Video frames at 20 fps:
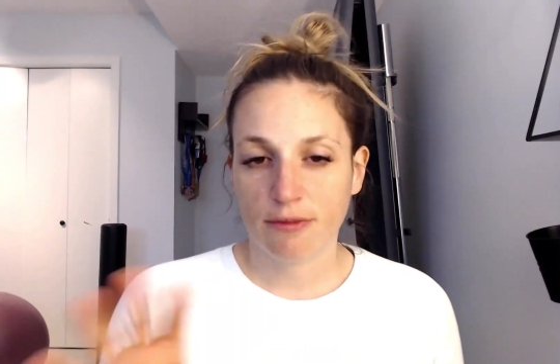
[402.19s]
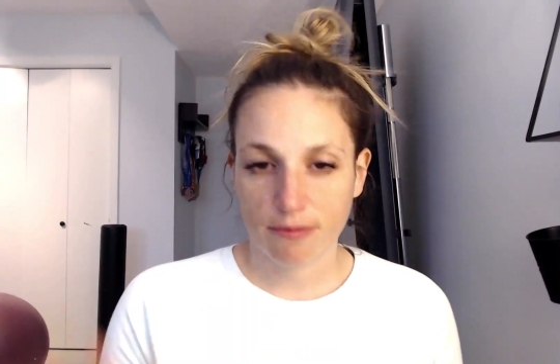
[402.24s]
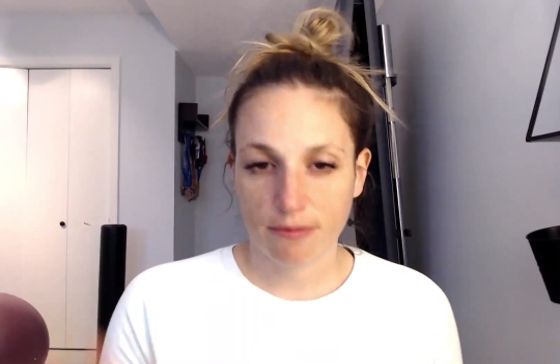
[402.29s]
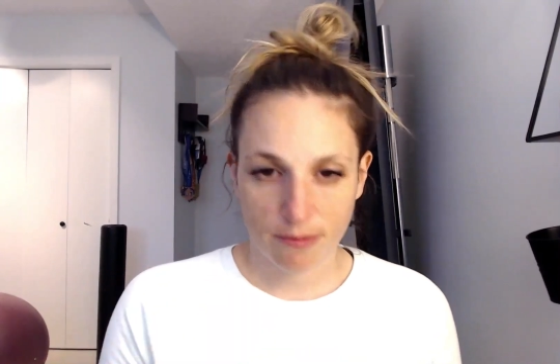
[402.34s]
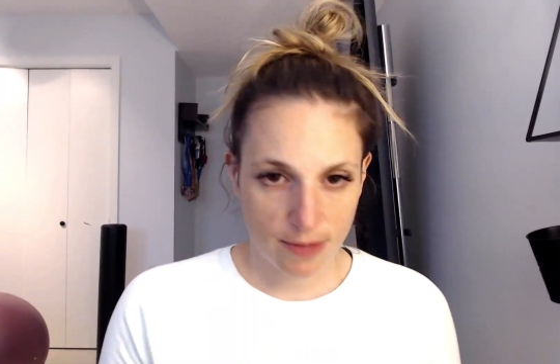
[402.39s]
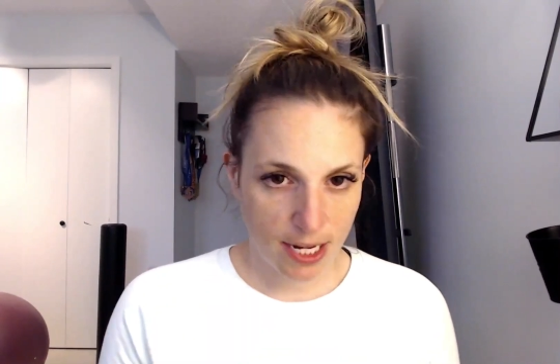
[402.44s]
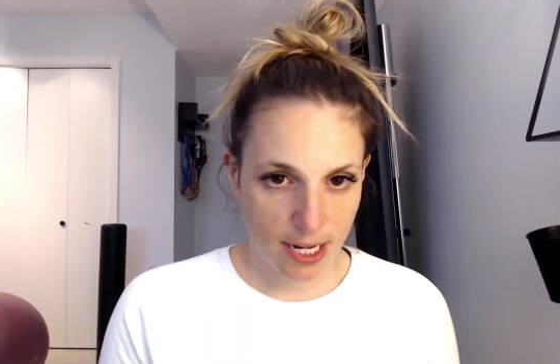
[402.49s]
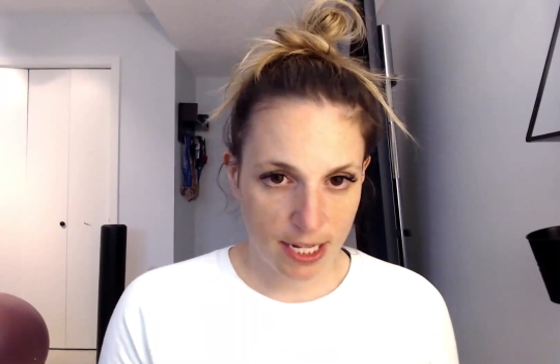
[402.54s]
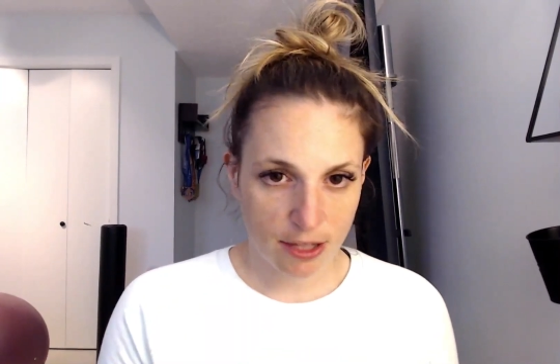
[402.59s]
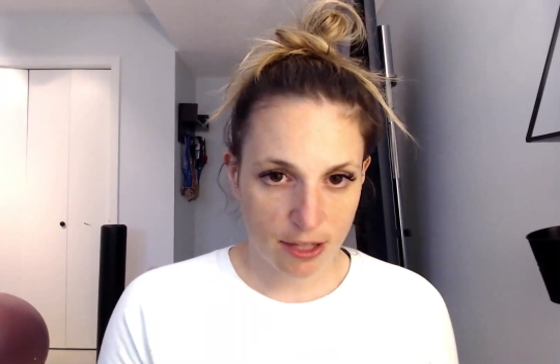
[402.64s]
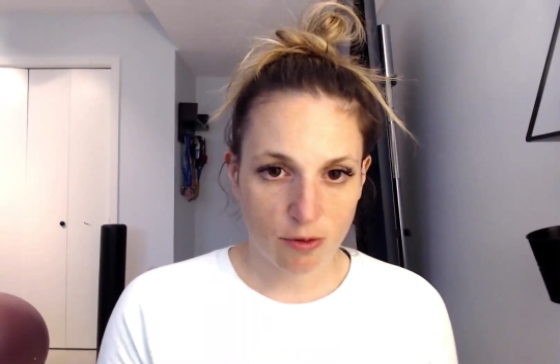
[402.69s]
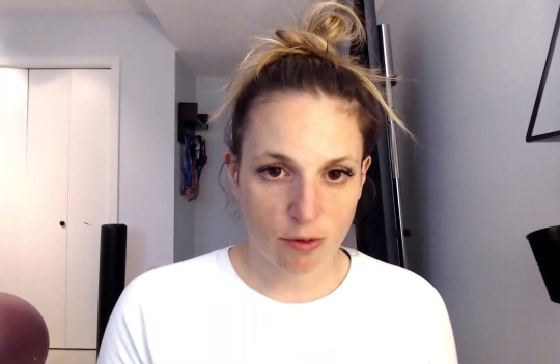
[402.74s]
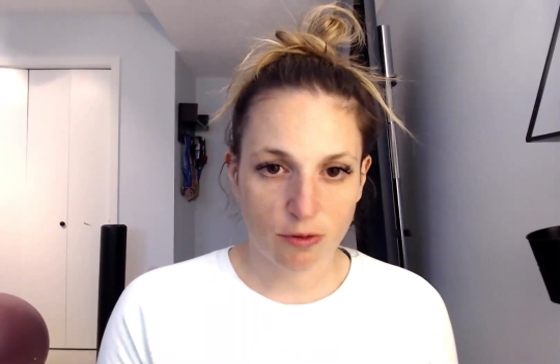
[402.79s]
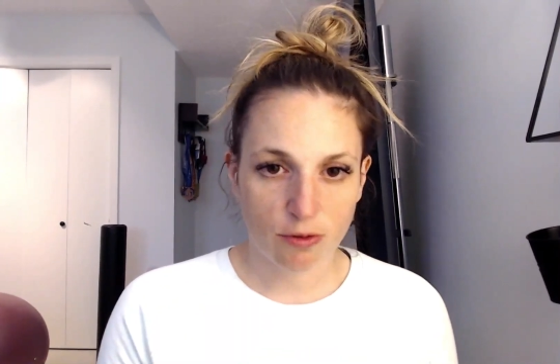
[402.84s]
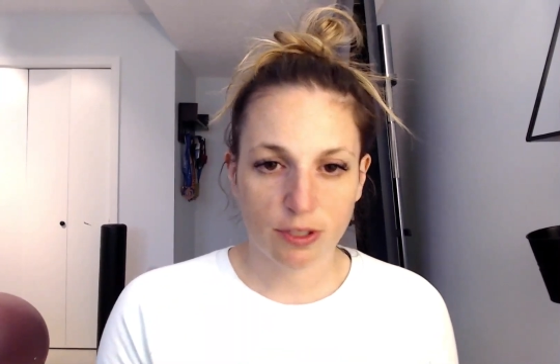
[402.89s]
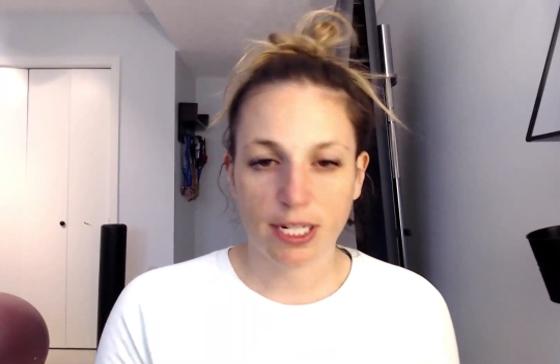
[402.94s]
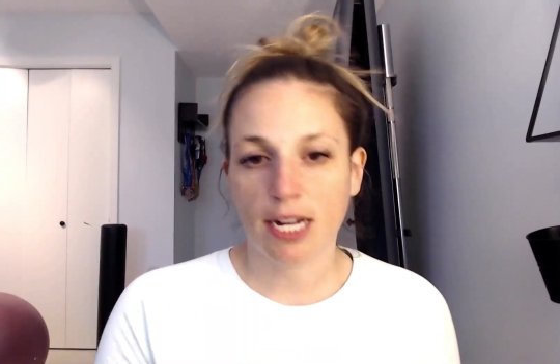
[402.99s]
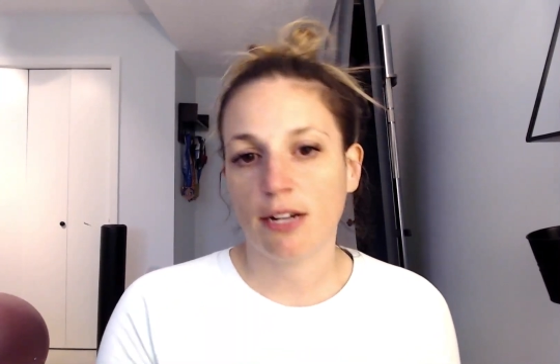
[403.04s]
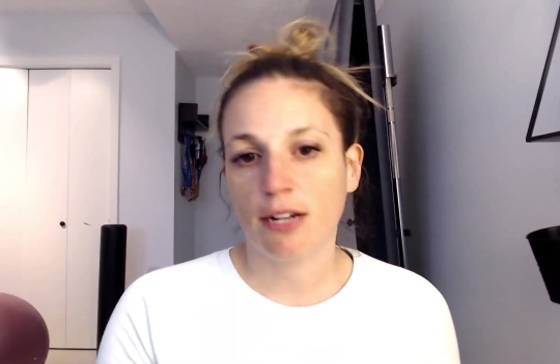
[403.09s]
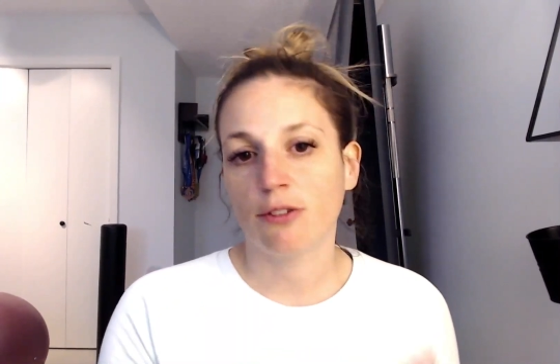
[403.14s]
take the
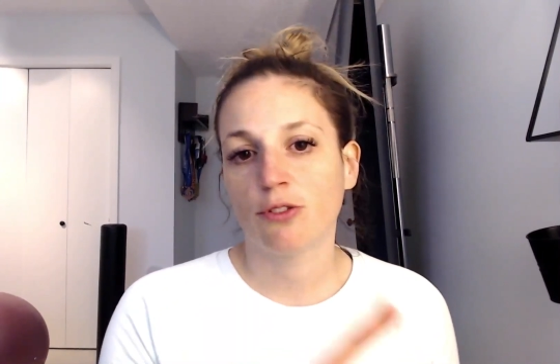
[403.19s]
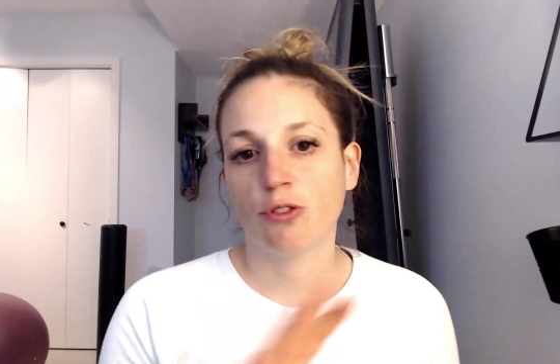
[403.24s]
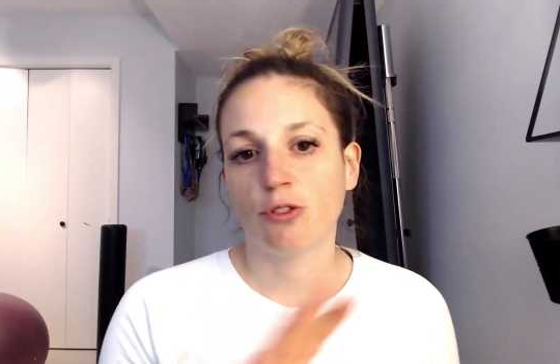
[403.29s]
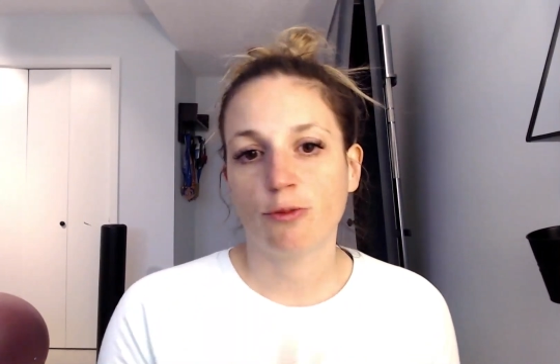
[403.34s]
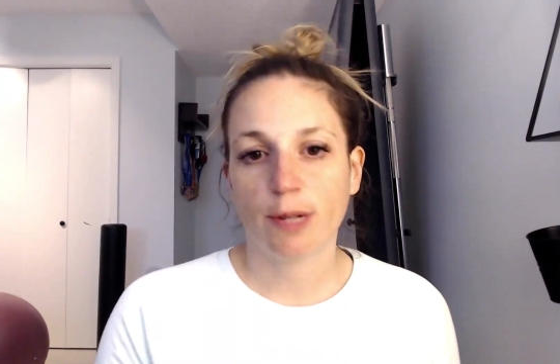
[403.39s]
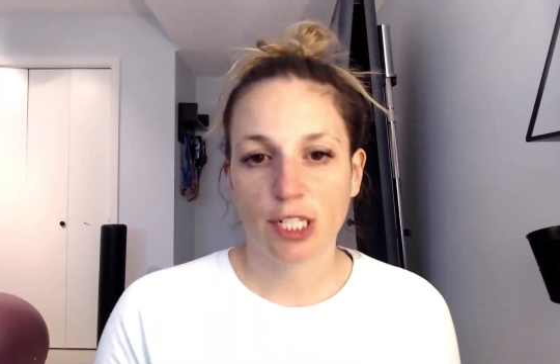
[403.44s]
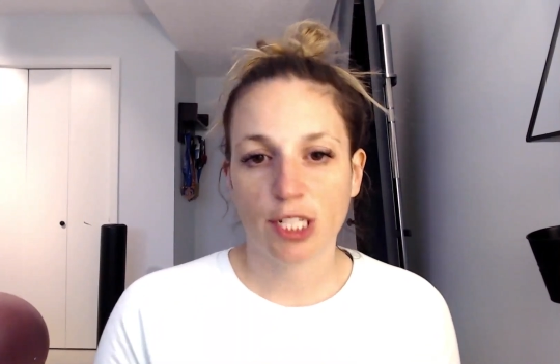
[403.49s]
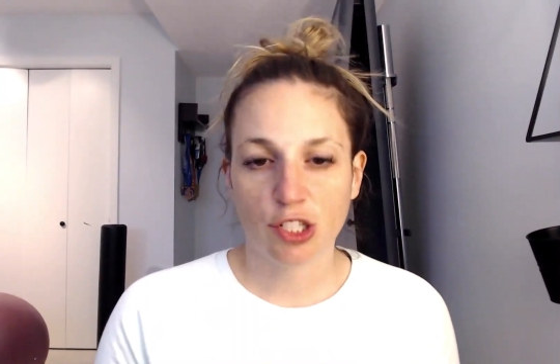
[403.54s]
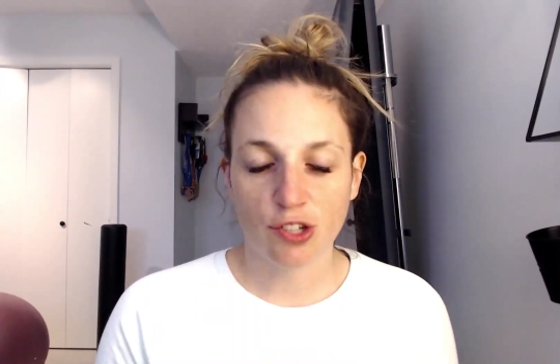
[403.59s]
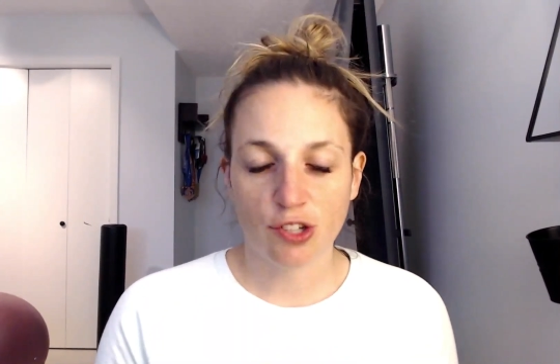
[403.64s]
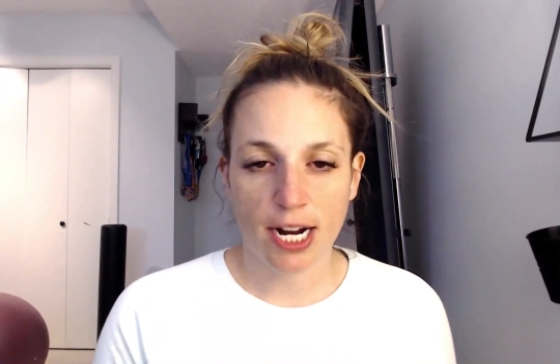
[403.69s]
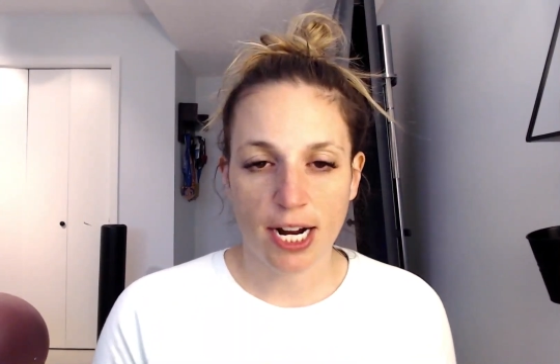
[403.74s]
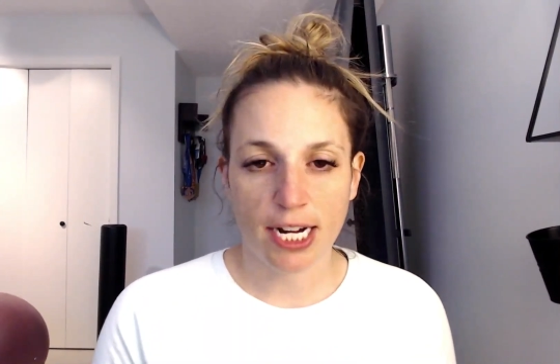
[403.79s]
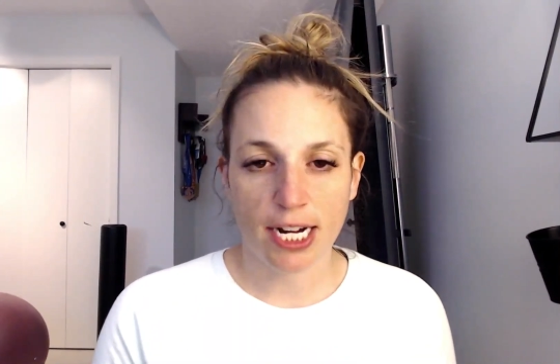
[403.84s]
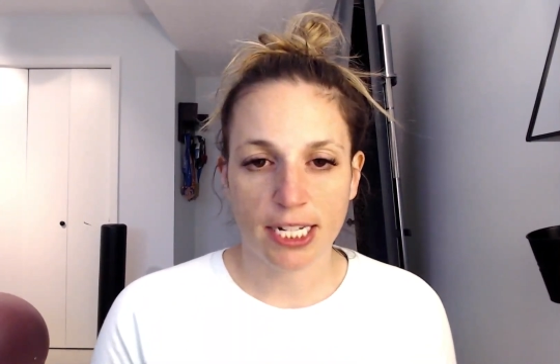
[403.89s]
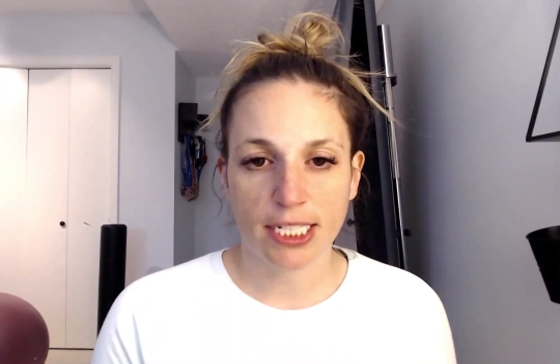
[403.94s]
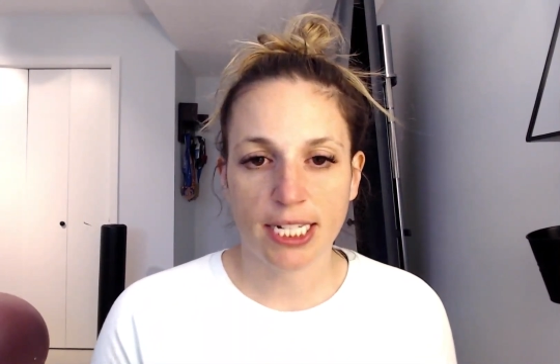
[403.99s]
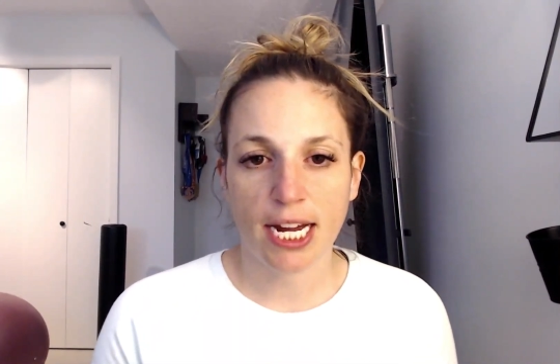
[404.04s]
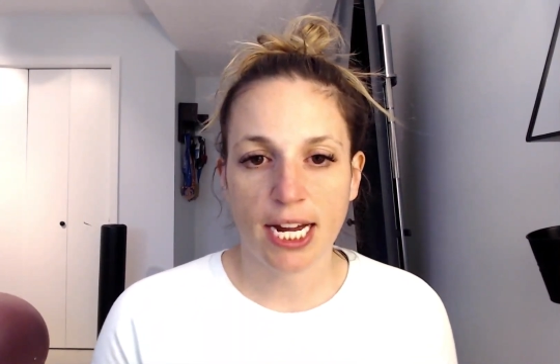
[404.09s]
cool down, do my strides,